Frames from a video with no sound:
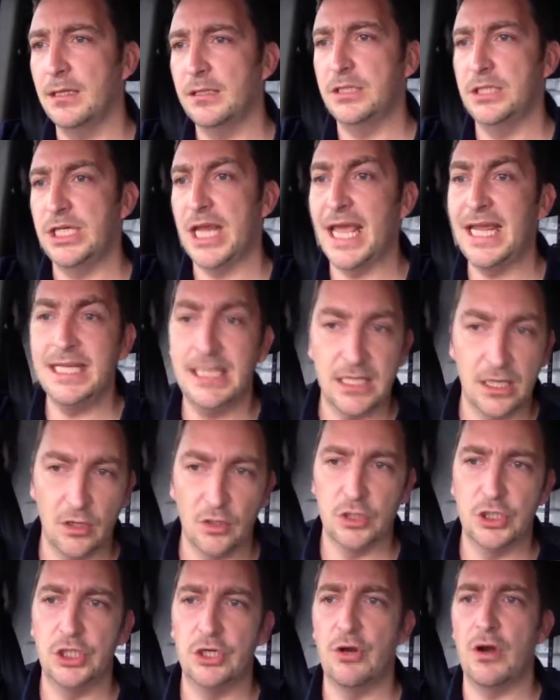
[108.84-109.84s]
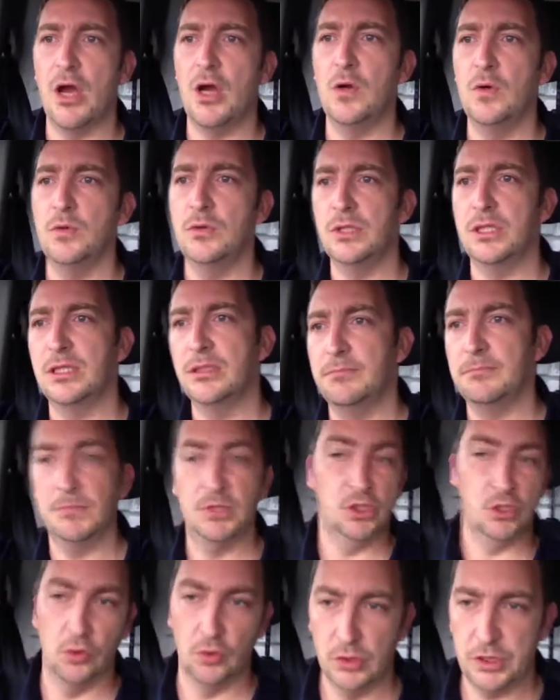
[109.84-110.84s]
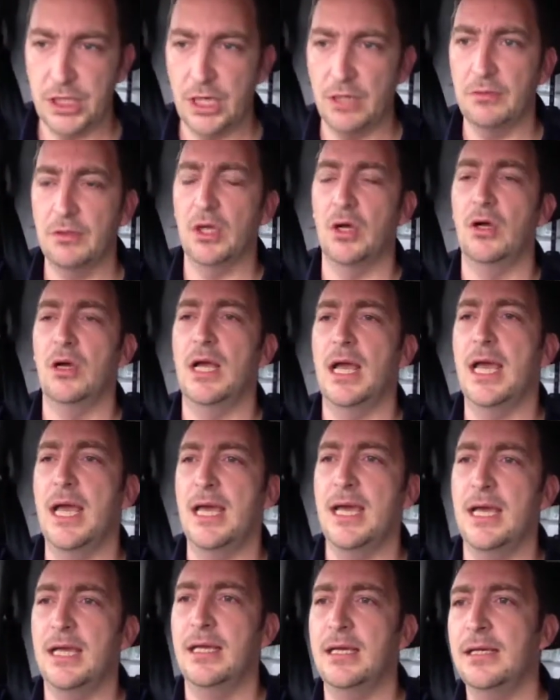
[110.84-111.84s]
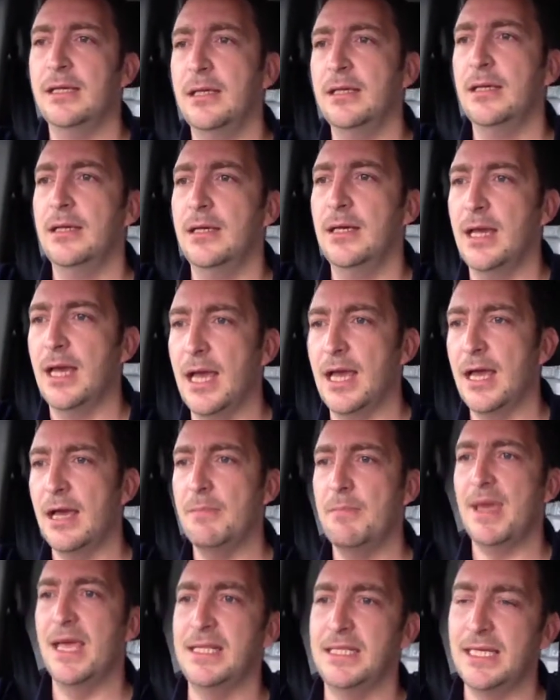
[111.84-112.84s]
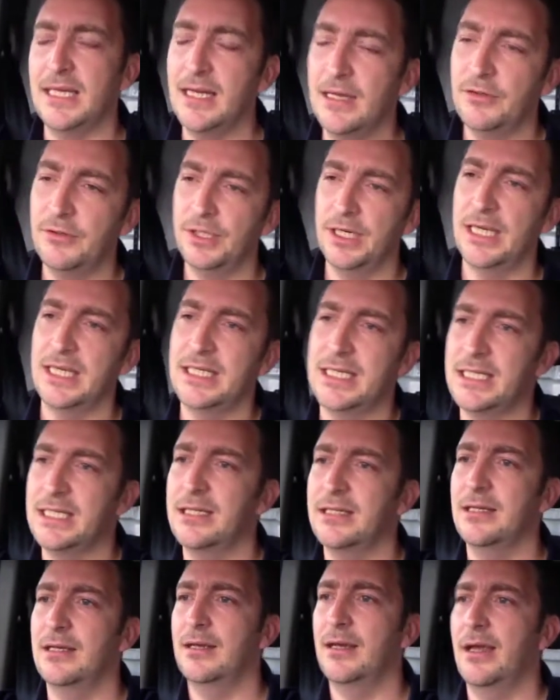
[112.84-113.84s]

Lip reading: She's 80 odd year old. She also got a mental illness.